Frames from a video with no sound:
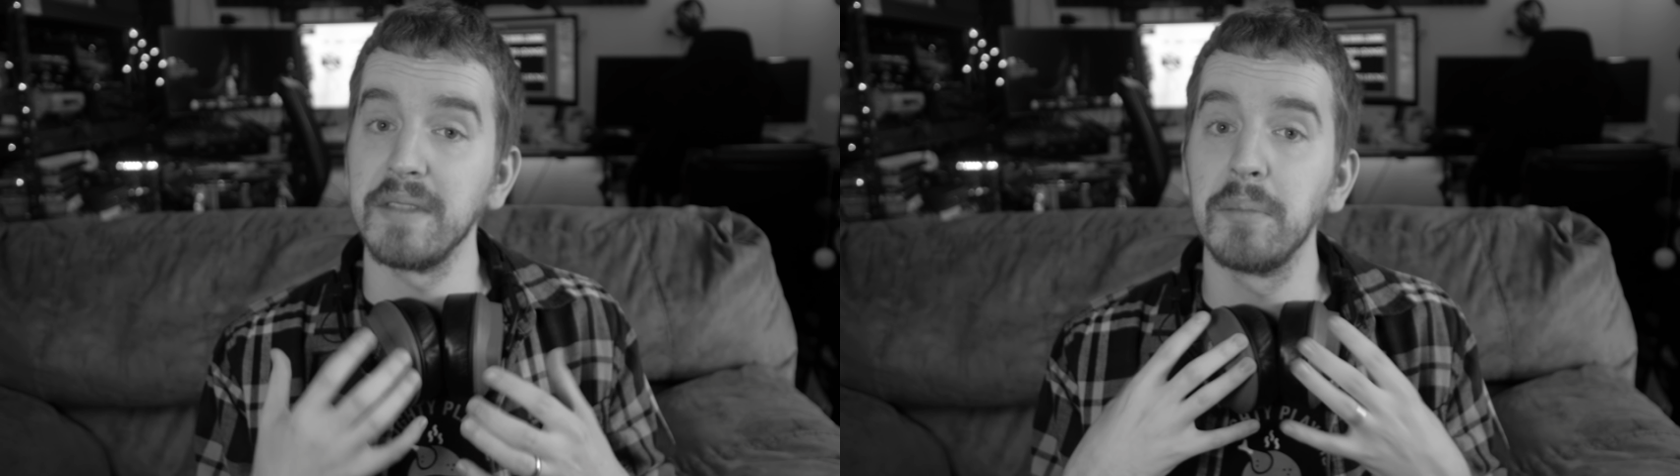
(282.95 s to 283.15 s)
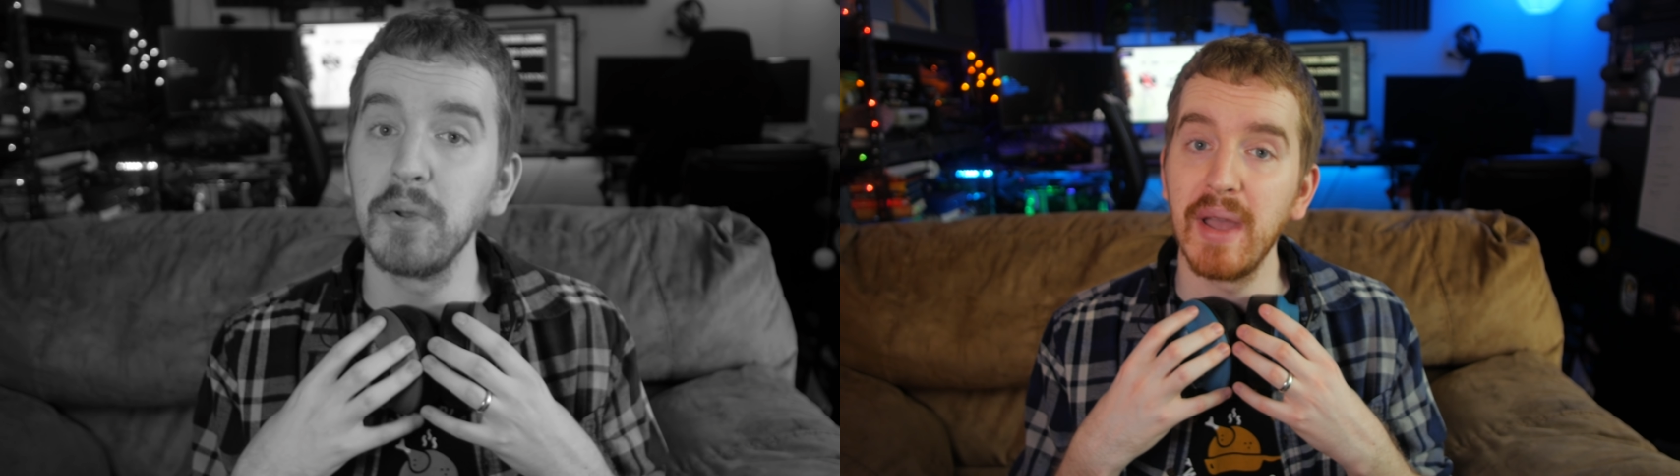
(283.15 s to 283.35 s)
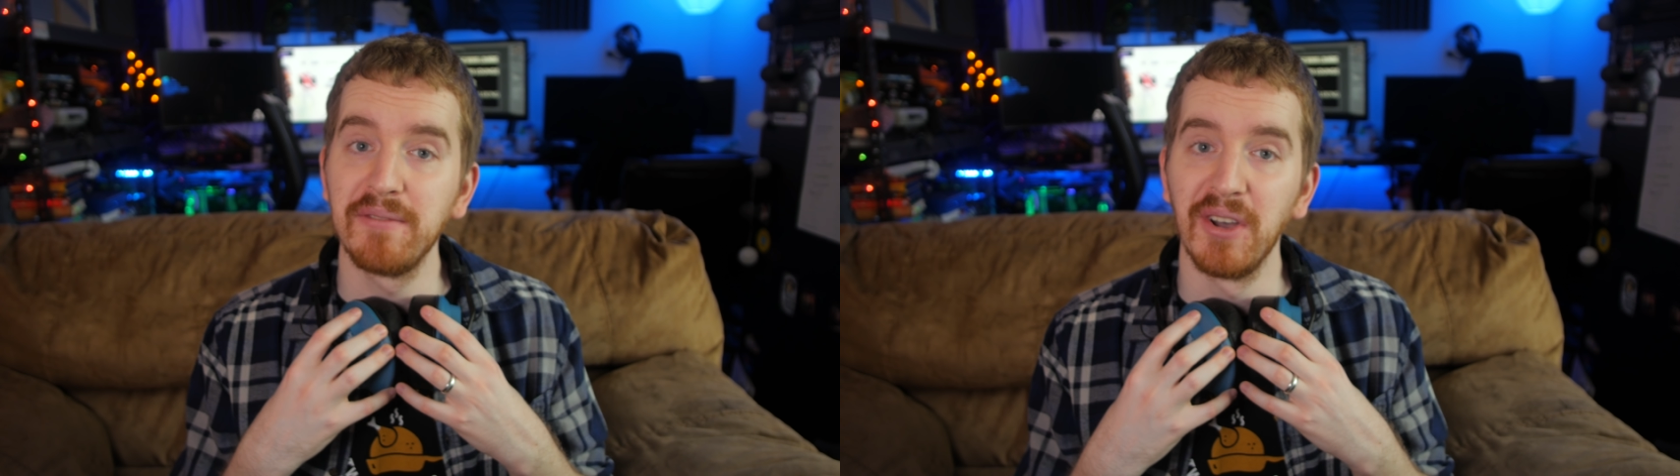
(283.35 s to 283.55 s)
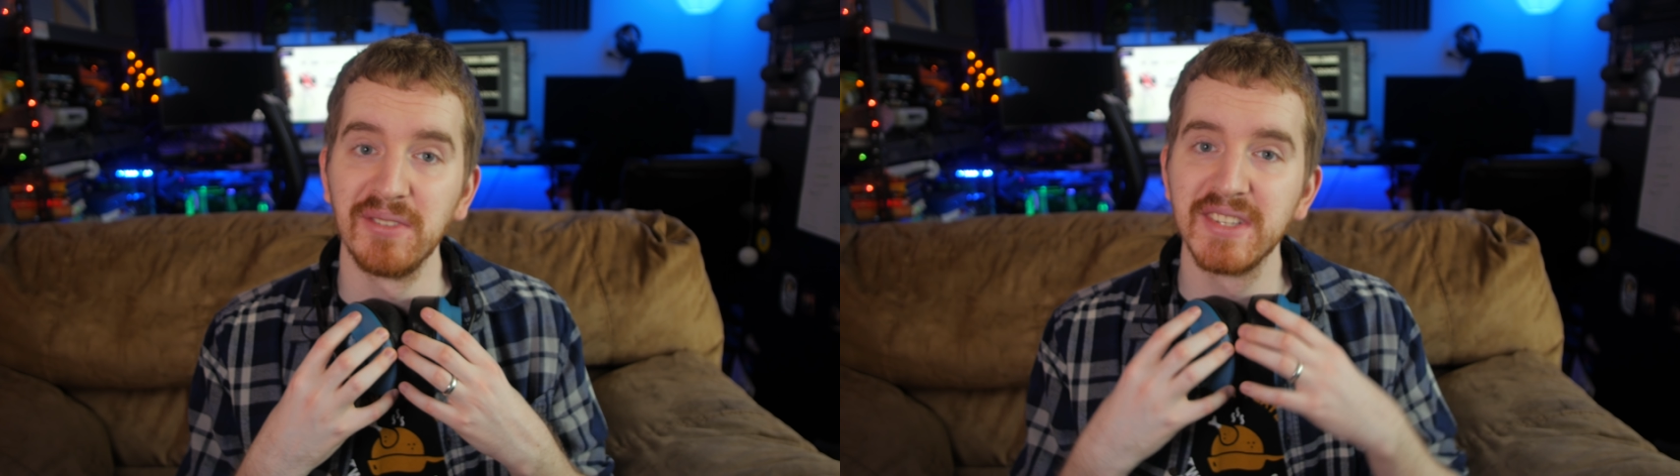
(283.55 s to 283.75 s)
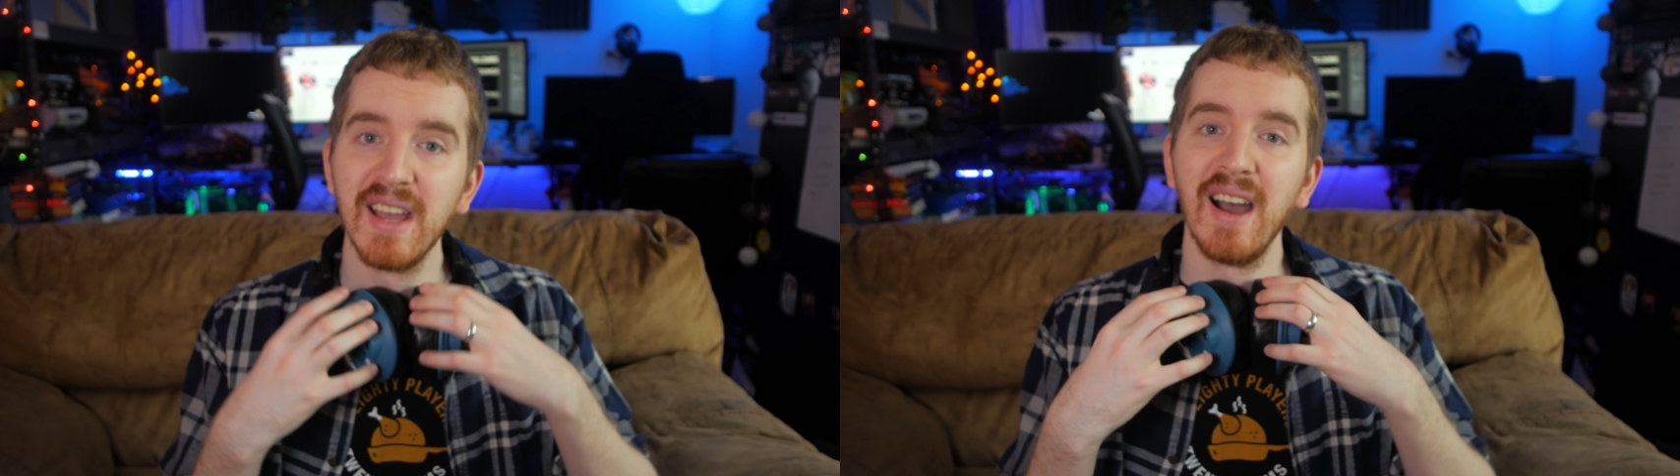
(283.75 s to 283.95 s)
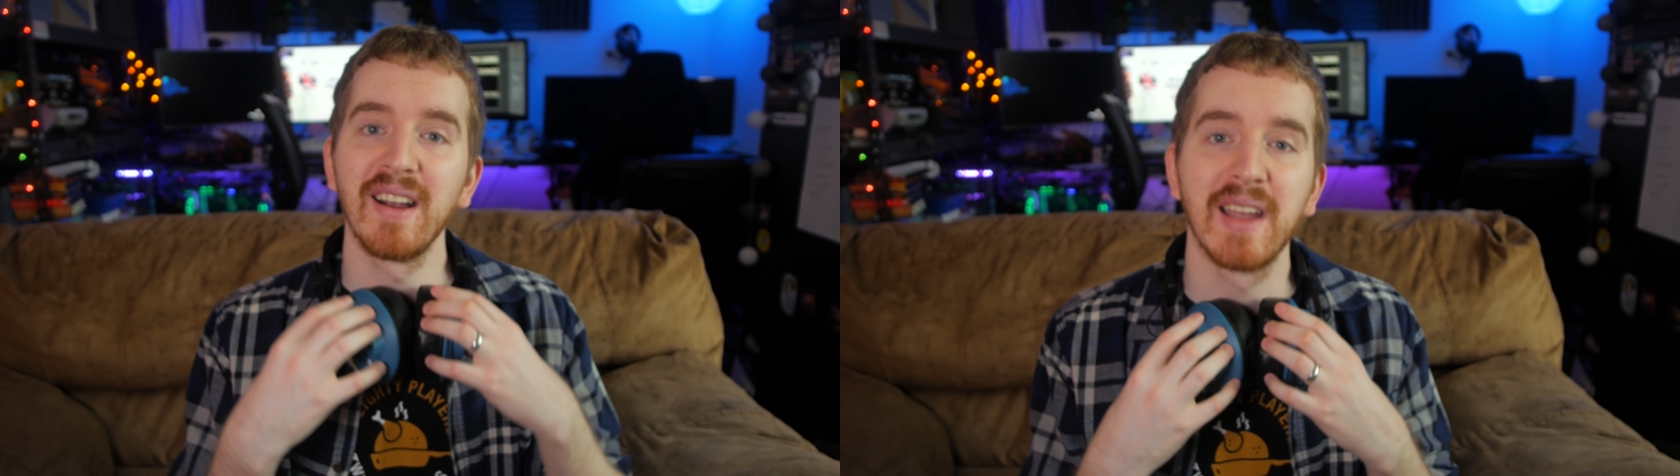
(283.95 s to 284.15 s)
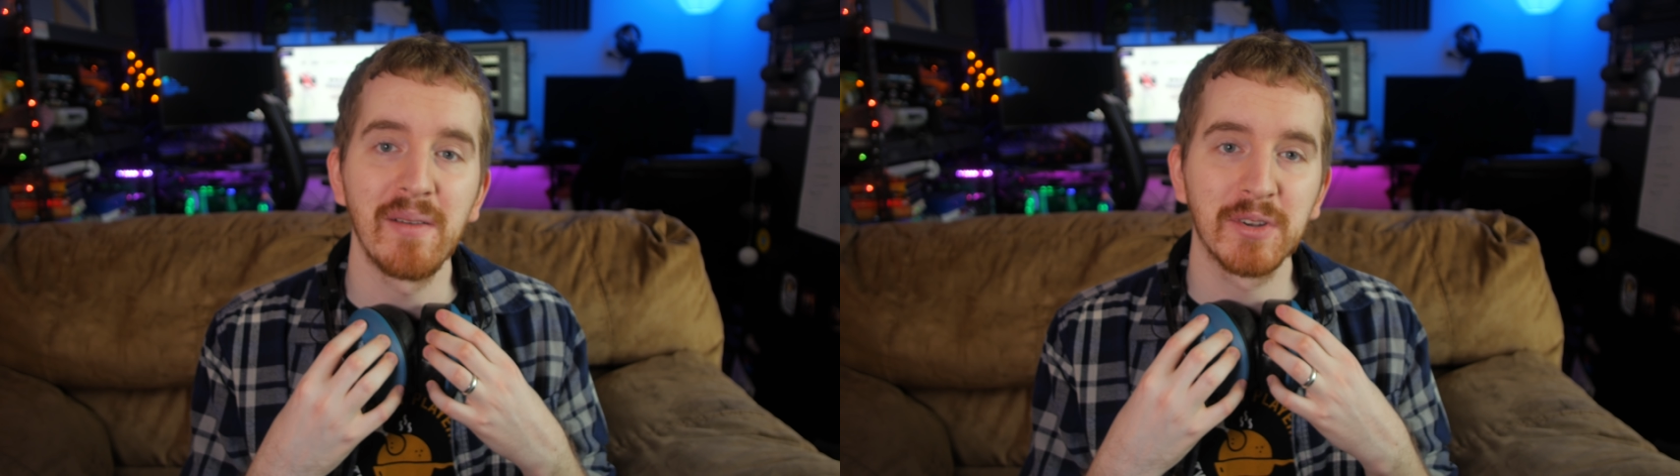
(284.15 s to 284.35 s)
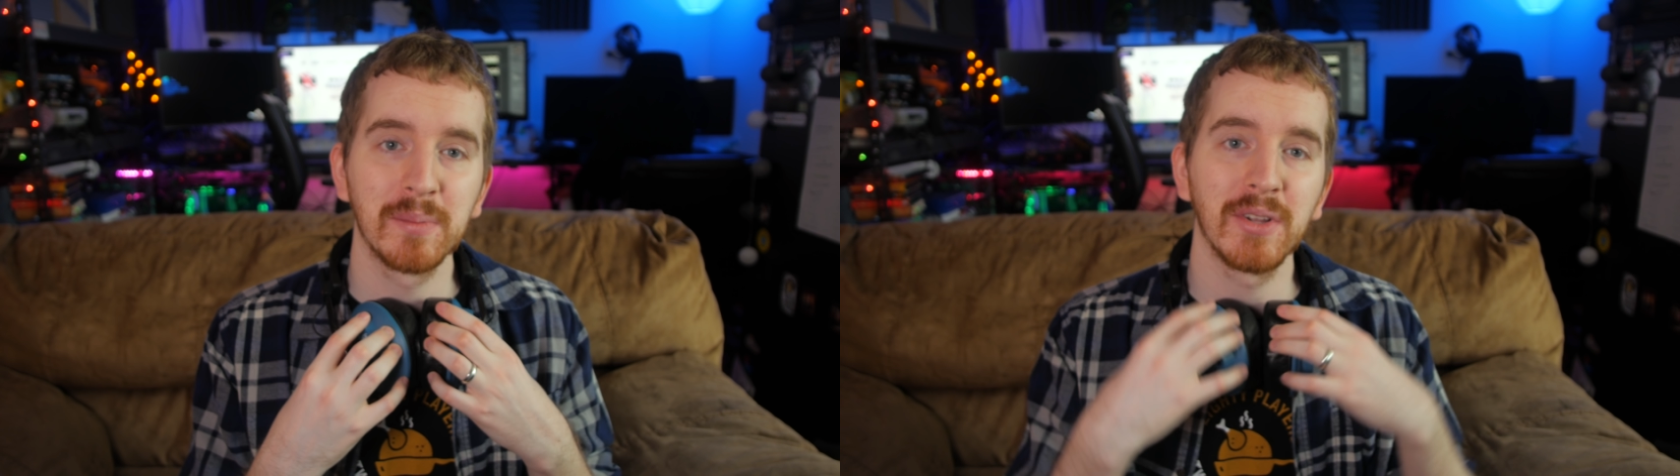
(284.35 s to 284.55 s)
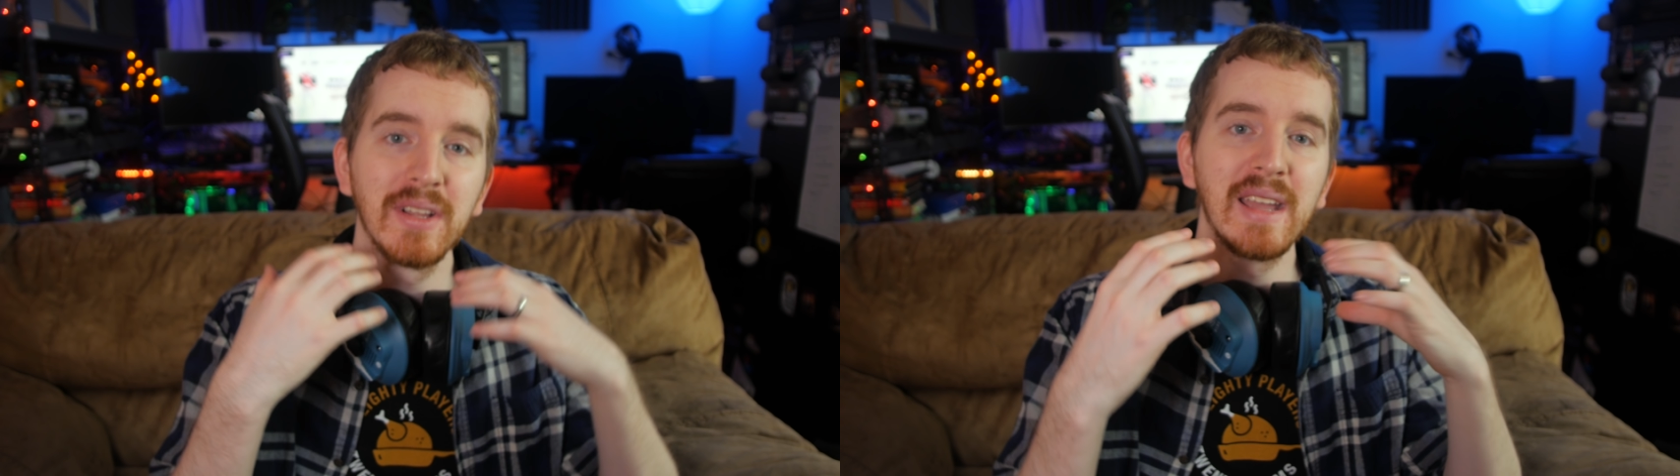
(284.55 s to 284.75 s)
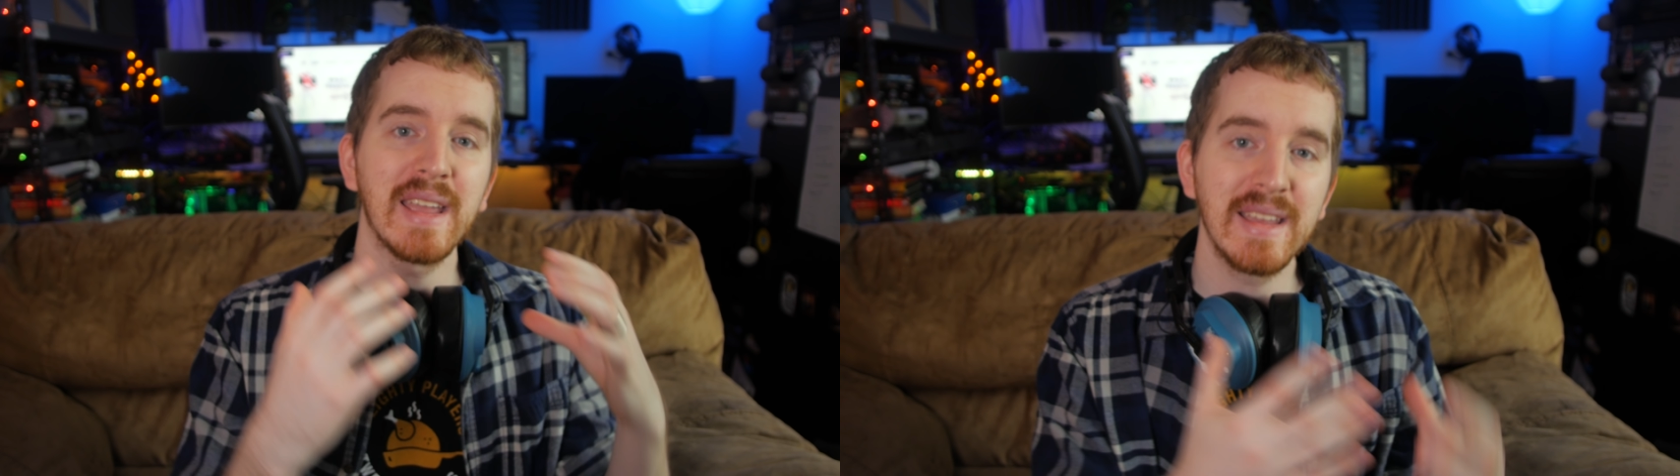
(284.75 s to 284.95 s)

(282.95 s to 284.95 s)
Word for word: the blue headphones are comfortable,